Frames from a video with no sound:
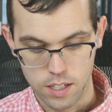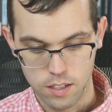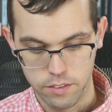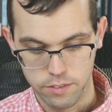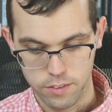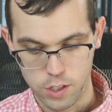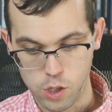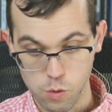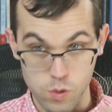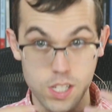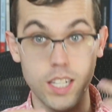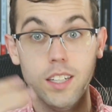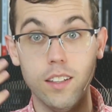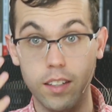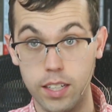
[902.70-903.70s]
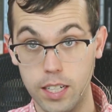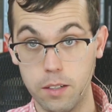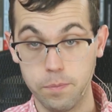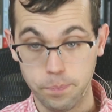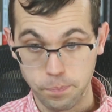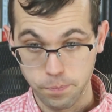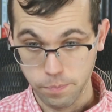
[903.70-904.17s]
of utility
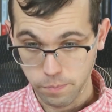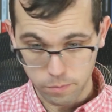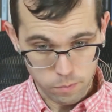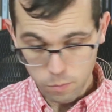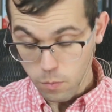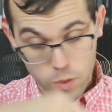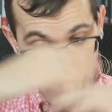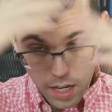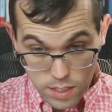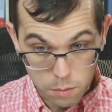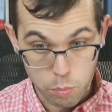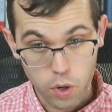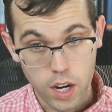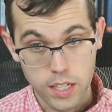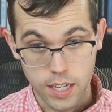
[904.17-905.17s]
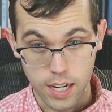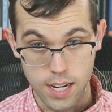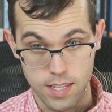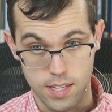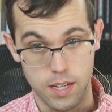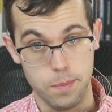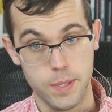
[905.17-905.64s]
as a broad
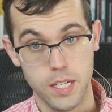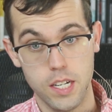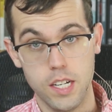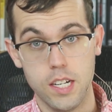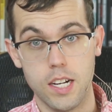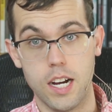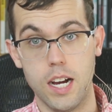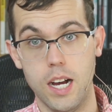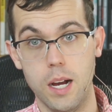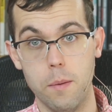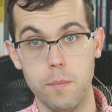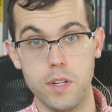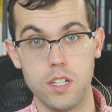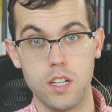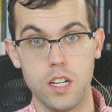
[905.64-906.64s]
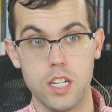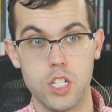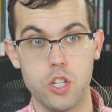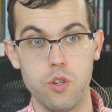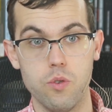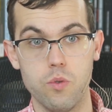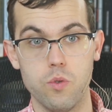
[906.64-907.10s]
concept
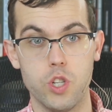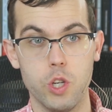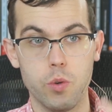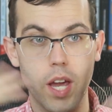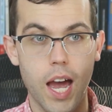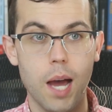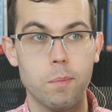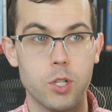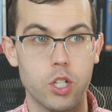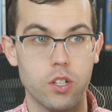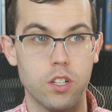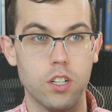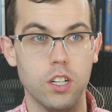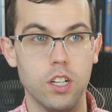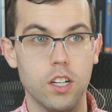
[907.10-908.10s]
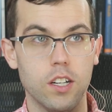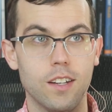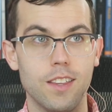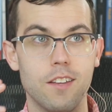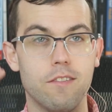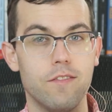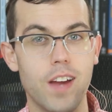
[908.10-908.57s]
to capture
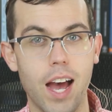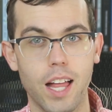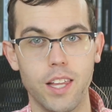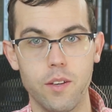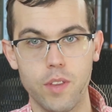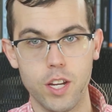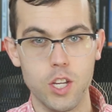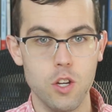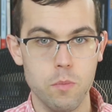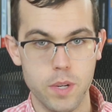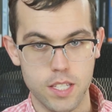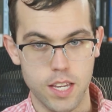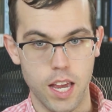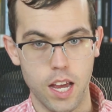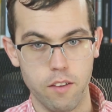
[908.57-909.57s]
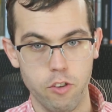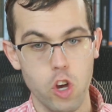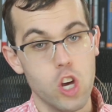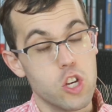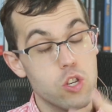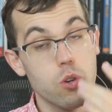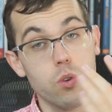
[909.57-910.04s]
the value that humans have.
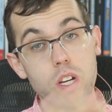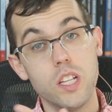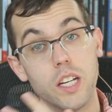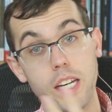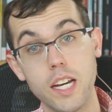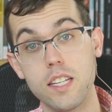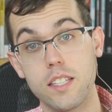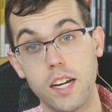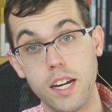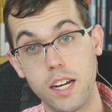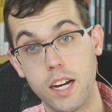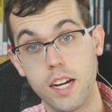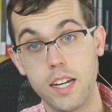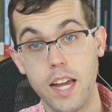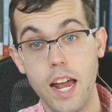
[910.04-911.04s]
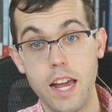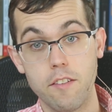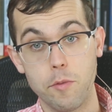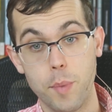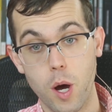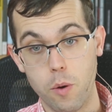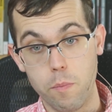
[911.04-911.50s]
So in the case I gave
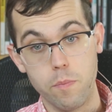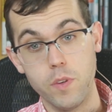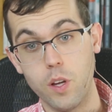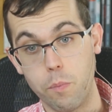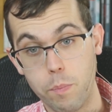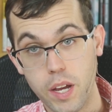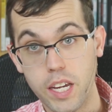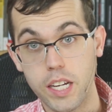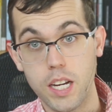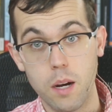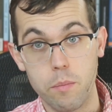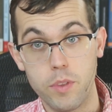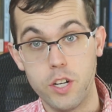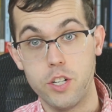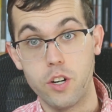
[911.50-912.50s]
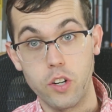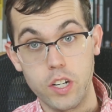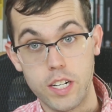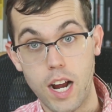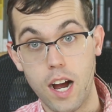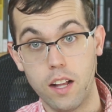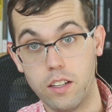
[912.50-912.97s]
about picking up the
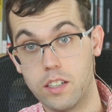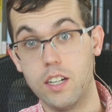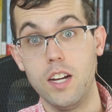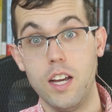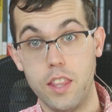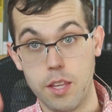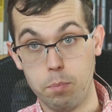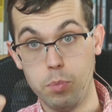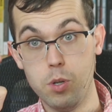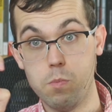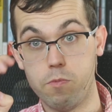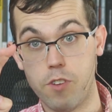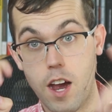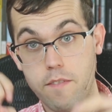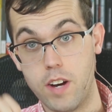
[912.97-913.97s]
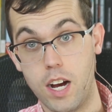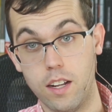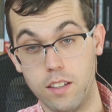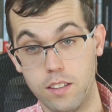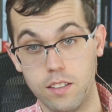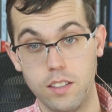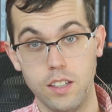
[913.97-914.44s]
dirty dollar, the poop
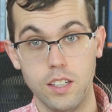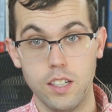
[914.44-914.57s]
$5,